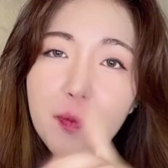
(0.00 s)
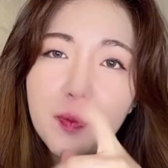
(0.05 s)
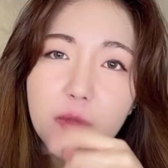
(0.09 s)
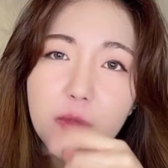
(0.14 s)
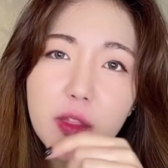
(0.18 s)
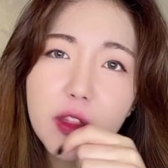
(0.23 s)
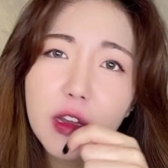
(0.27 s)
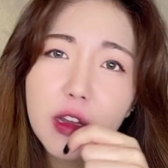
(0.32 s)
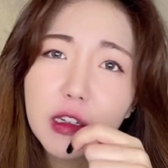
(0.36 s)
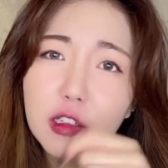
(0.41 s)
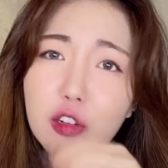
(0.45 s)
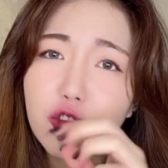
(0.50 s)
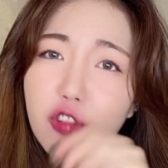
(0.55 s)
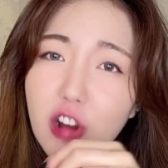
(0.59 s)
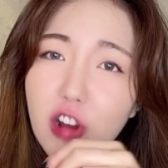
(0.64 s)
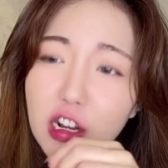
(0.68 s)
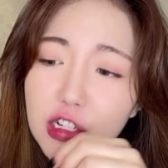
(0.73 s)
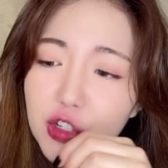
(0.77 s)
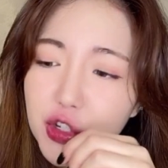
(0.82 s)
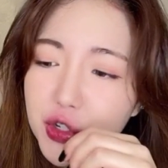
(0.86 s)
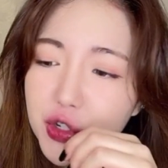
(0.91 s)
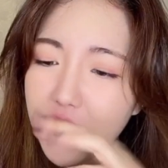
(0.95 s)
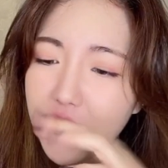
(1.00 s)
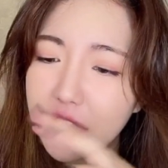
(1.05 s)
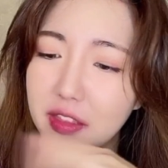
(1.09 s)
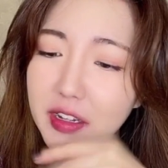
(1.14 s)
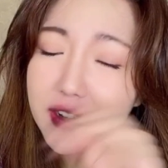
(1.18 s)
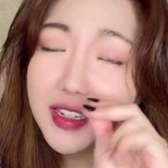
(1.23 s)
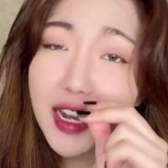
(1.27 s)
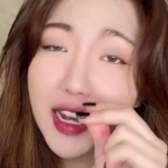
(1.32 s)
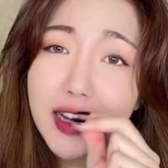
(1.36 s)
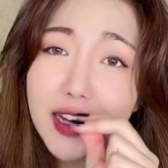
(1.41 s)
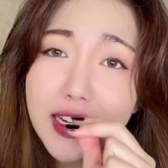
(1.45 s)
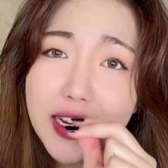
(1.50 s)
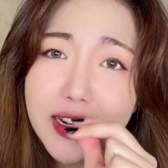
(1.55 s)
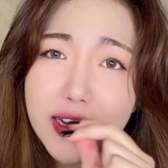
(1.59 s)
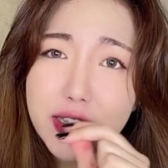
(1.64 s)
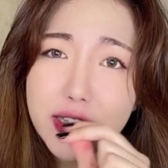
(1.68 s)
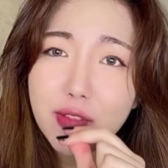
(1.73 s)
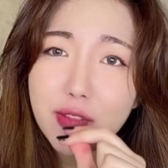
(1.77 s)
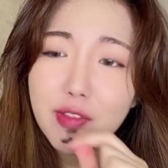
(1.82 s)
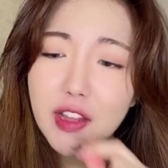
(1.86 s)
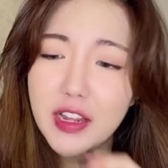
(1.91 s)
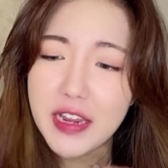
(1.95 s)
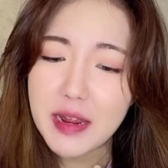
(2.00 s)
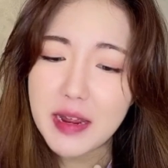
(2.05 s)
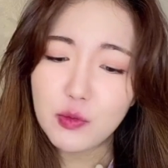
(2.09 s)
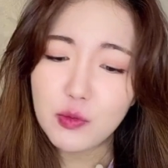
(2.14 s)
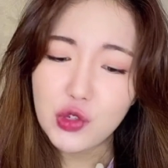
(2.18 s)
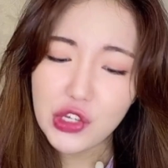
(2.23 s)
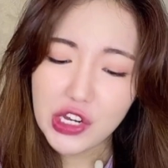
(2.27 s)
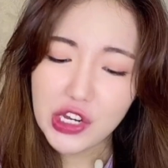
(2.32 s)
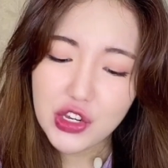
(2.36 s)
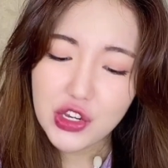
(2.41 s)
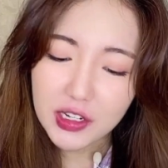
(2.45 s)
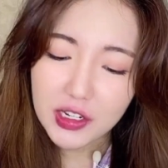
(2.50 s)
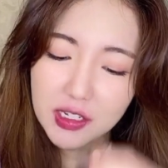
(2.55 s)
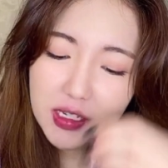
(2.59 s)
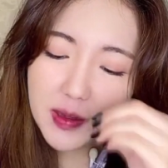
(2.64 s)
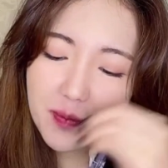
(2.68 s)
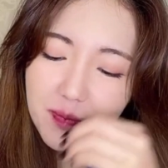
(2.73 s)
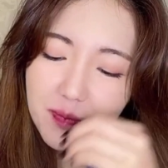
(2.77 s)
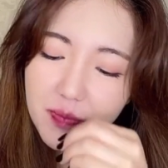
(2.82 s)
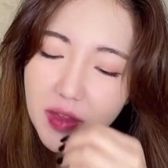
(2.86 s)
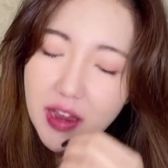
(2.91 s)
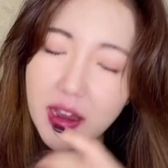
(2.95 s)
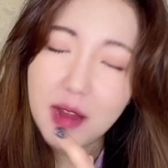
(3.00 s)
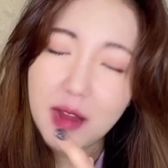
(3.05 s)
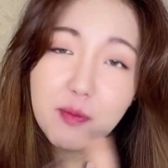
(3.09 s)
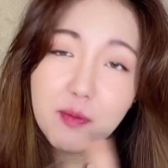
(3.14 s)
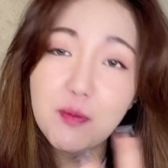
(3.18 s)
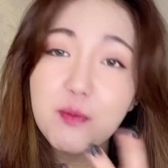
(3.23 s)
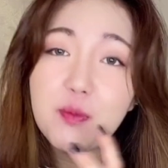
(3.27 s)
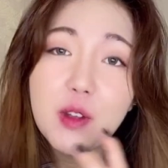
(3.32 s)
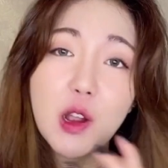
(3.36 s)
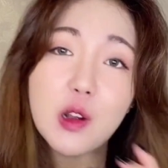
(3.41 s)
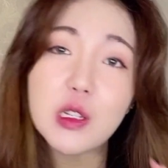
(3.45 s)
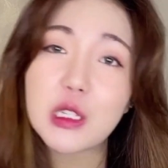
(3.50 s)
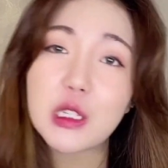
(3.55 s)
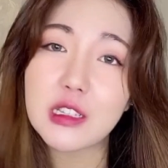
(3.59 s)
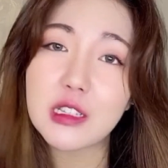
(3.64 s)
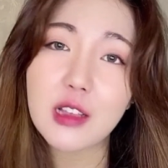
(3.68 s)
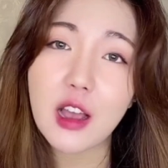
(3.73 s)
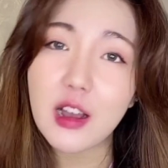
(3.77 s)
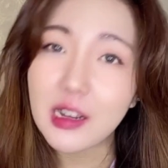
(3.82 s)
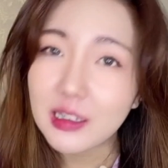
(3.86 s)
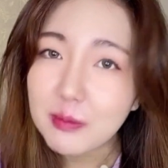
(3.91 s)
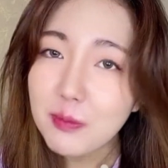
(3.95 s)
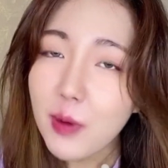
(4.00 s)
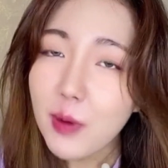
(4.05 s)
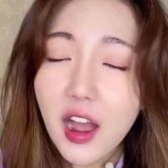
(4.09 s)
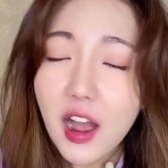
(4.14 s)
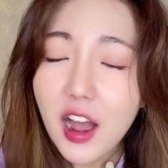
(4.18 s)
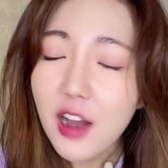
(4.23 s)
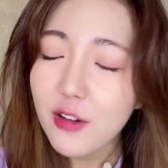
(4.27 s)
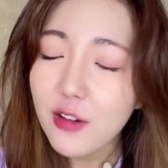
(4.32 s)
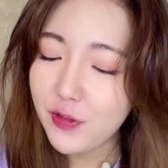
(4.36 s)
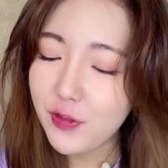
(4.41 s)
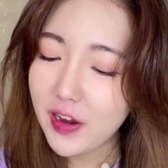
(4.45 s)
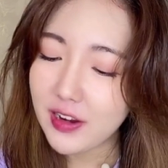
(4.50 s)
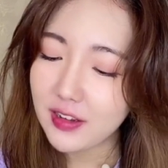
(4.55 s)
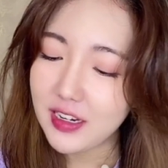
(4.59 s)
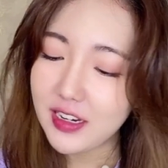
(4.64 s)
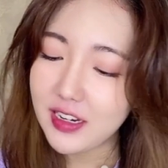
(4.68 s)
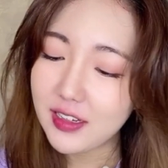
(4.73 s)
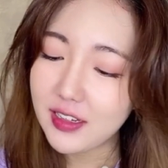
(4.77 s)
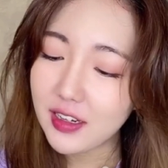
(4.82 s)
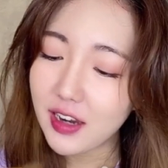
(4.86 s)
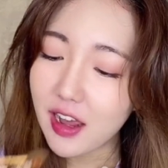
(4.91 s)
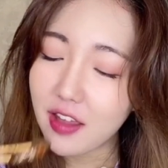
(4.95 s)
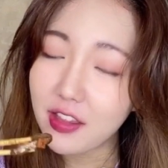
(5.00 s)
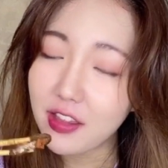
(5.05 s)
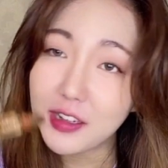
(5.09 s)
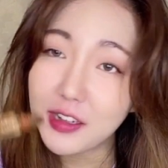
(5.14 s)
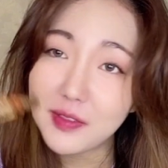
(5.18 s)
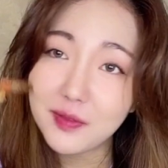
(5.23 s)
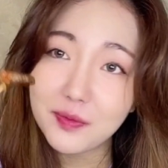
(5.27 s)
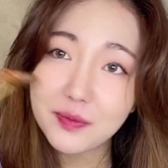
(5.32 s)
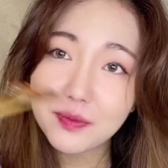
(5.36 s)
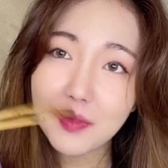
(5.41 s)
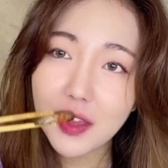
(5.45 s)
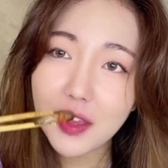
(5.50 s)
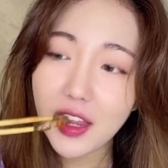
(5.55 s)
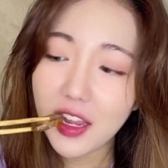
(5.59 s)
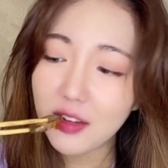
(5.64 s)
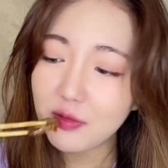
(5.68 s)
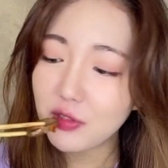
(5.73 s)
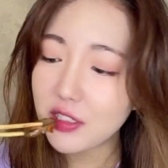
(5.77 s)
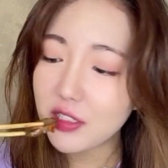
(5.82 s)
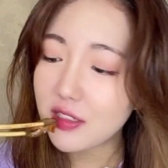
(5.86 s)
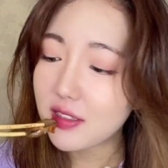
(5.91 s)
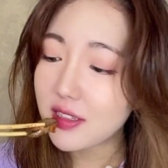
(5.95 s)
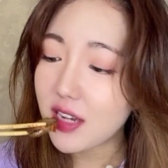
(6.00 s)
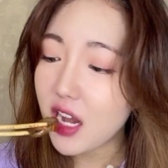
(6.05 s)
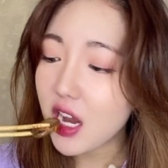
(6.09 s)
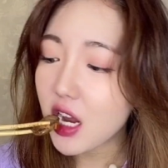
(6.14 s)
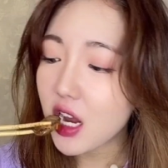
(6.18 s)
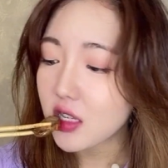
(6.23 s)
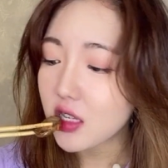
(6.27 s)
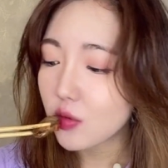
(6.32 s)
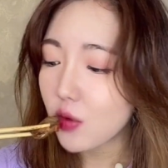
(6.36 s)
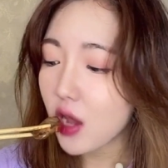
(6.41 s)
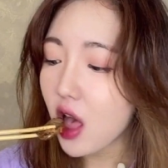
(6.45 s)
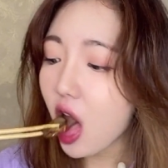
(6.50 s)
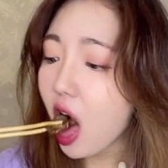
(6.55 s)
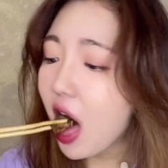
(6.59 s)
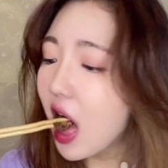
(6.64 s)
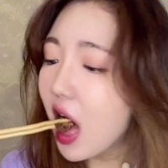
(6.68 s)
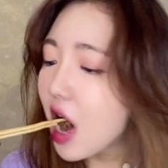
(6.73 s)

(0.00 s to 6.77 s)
The crunch and the tanginess of the kimchi just, it goes perfectly together, and with steak as well.